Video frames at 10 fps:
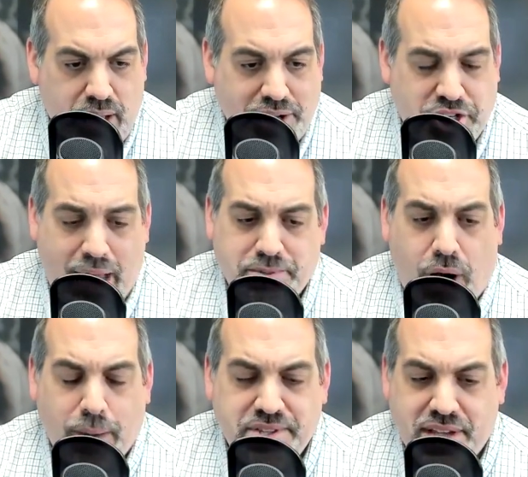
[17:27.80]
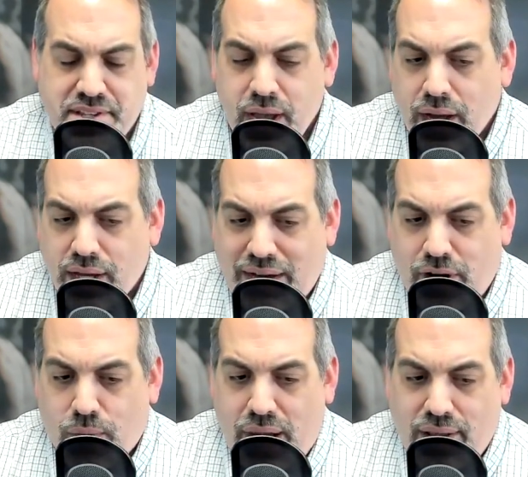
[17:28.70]
James Harp says,
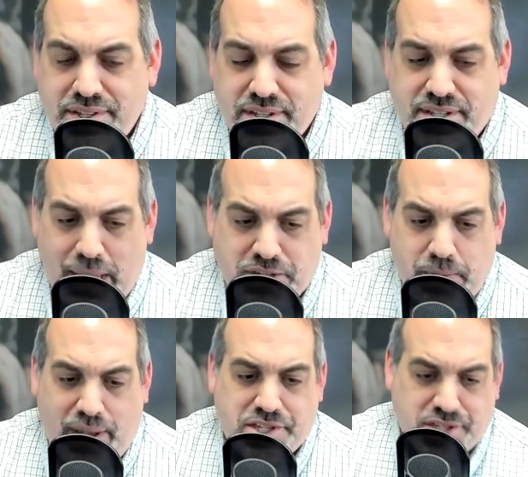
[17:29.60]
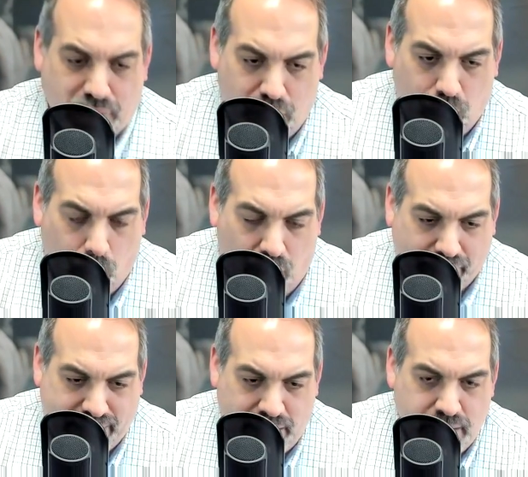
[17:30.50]
Governor Reynolds seems to be slow
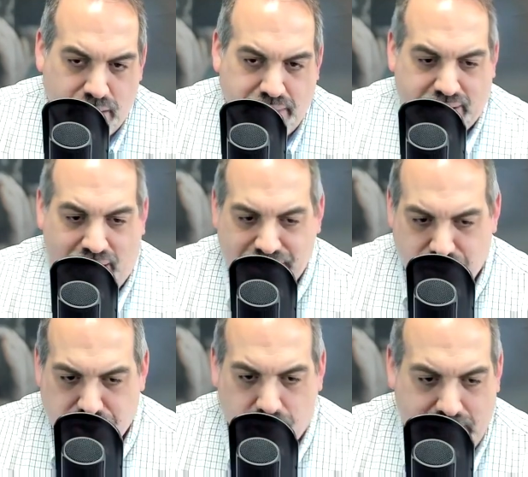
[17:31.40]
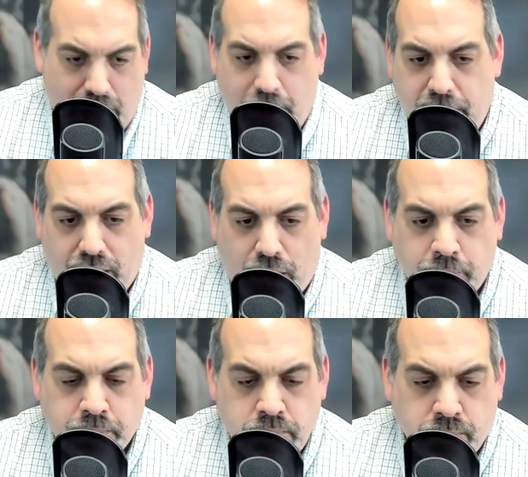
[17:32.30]
walking the constitutional carry
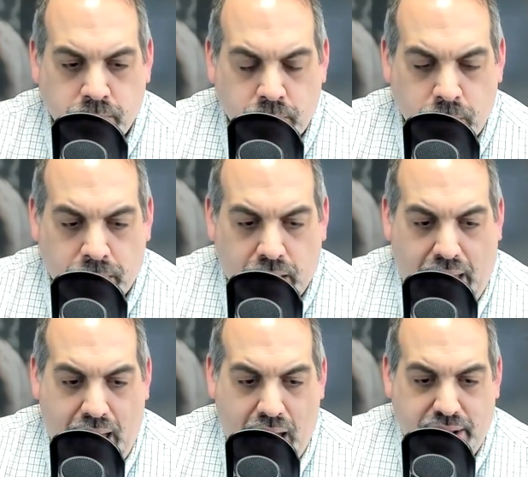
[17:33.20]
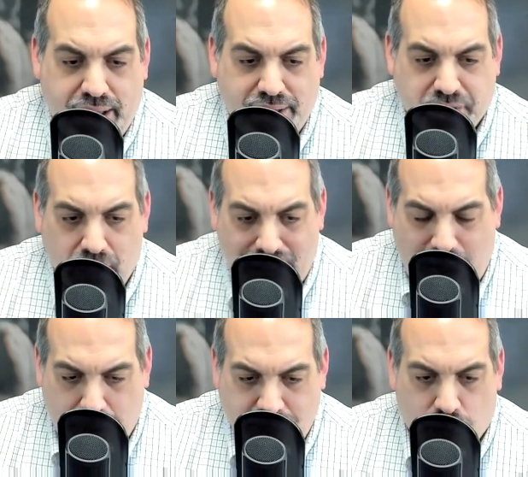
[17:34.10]
bill and is
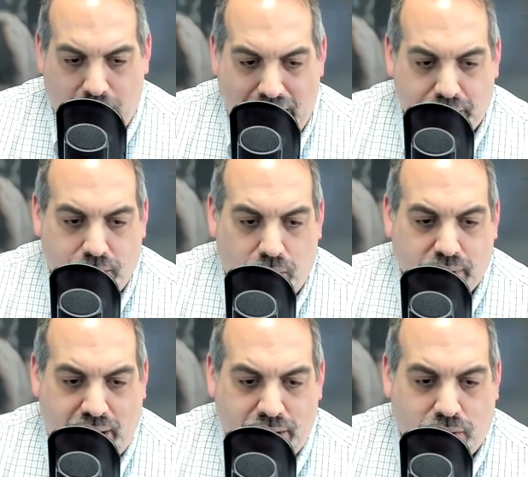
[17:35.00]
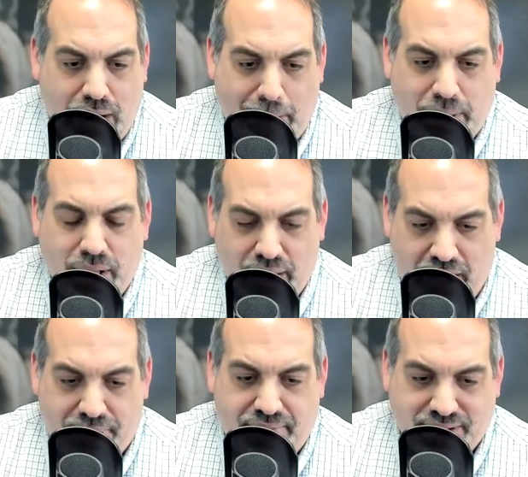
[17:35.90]
allowing the radical gun-grabbing
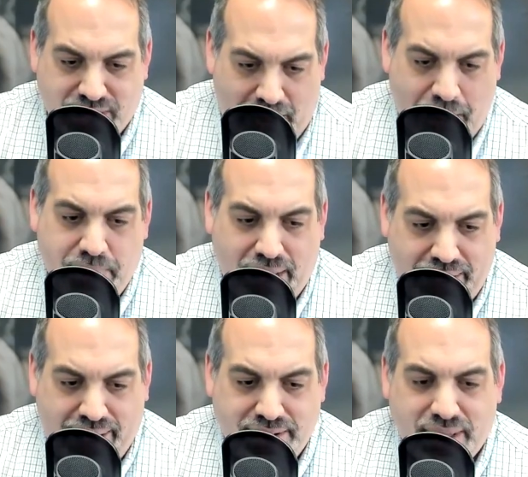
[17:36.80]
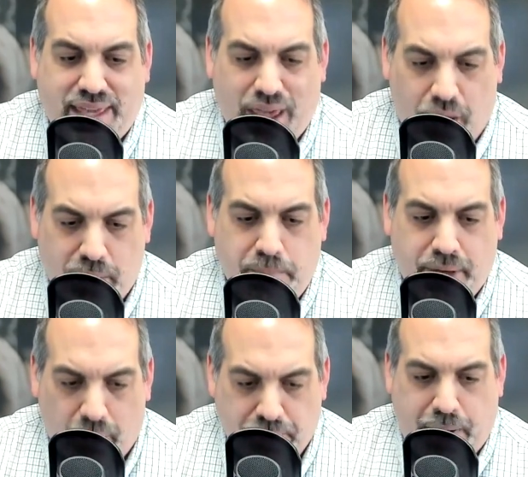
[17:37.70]
left the time they need to kill the
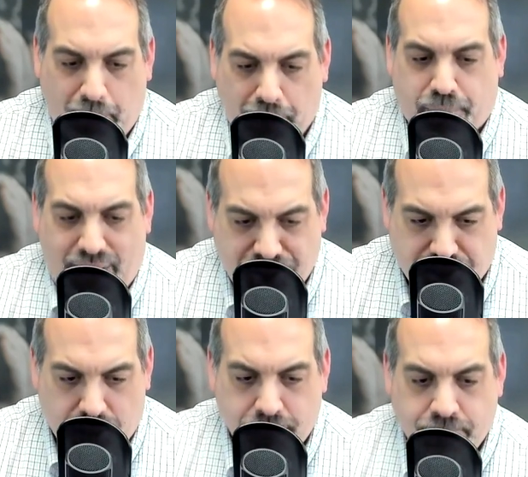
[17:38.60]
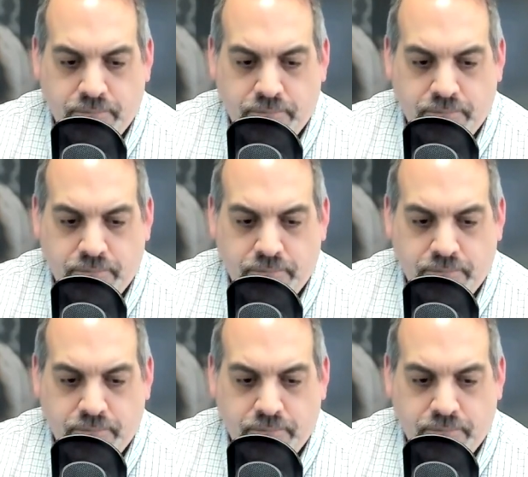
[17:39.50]
bill with public pressure.